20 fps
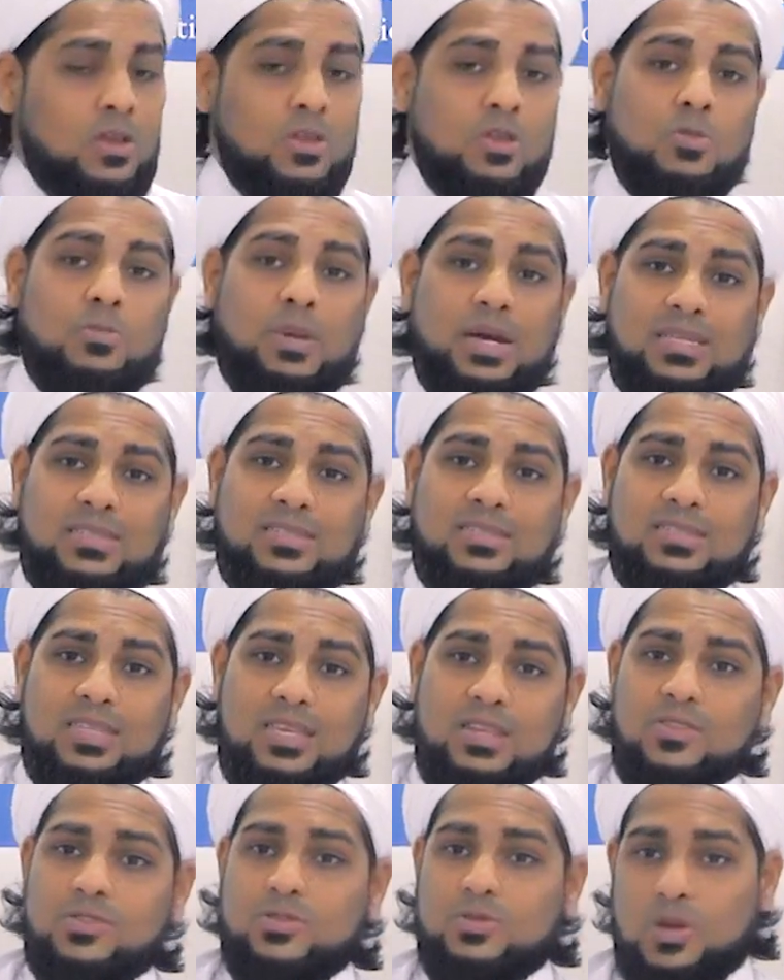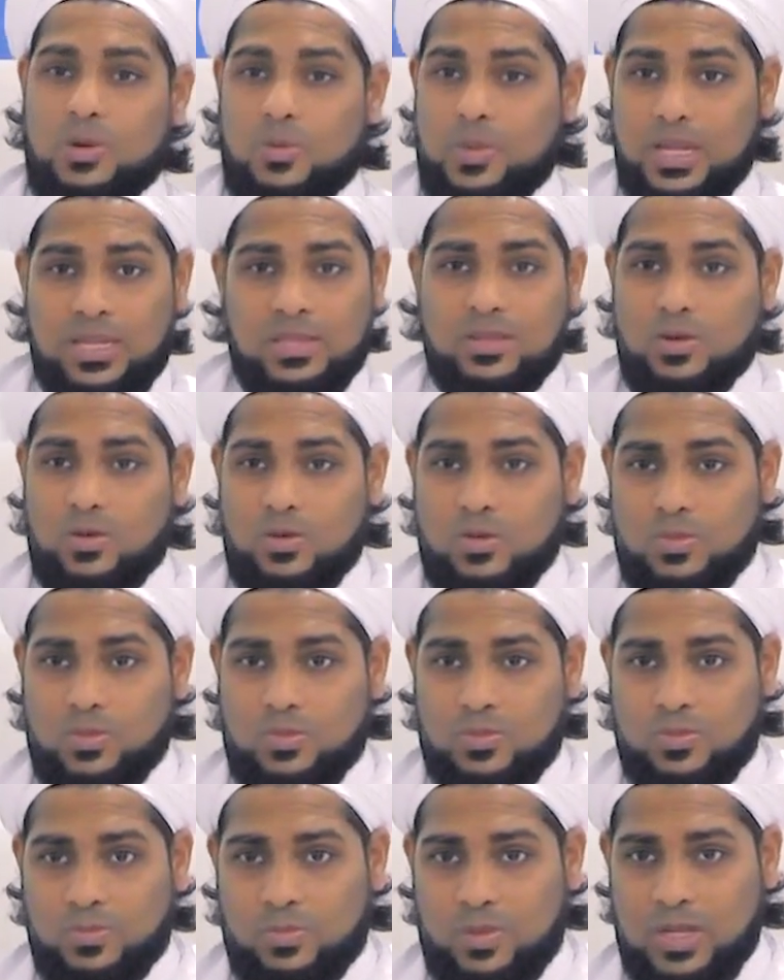You might see through a
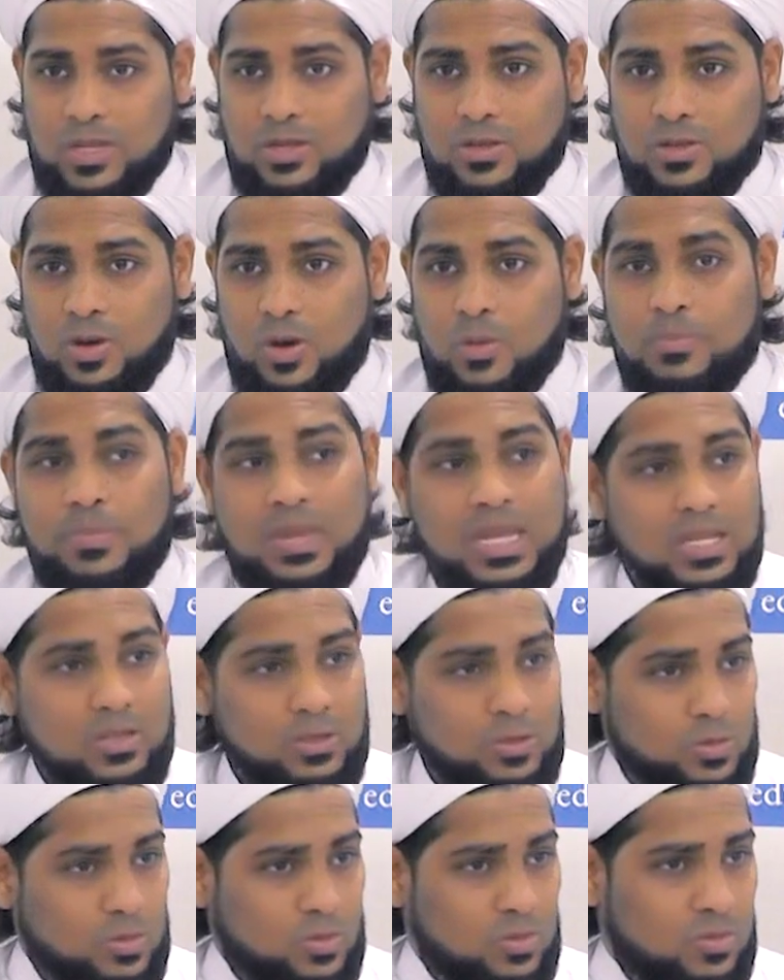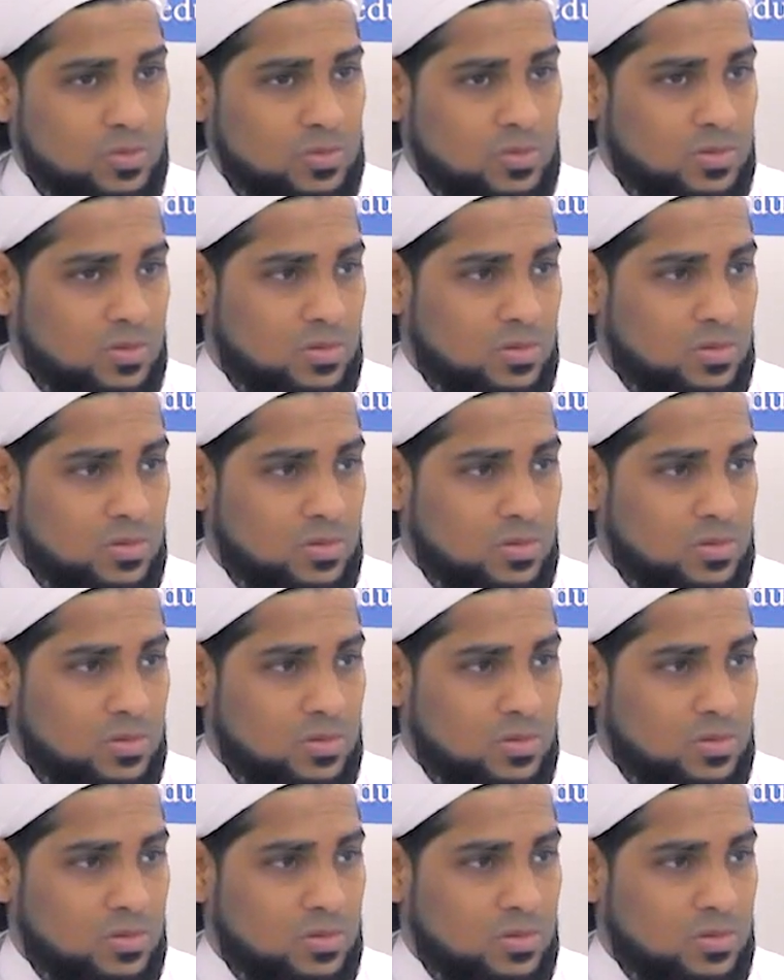window when you don't mean to.